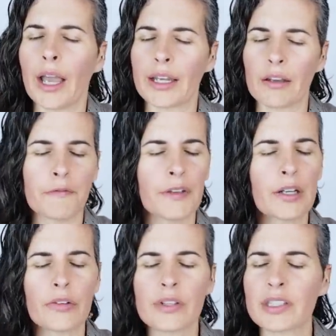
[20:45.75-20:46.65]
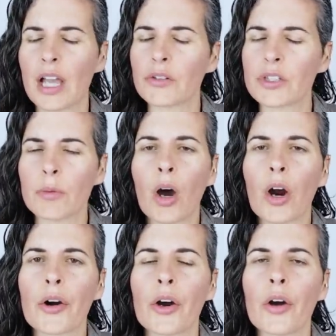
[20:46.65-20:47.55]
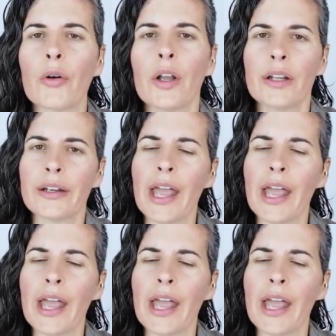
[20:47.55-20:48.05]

I can figure this out tomorrow.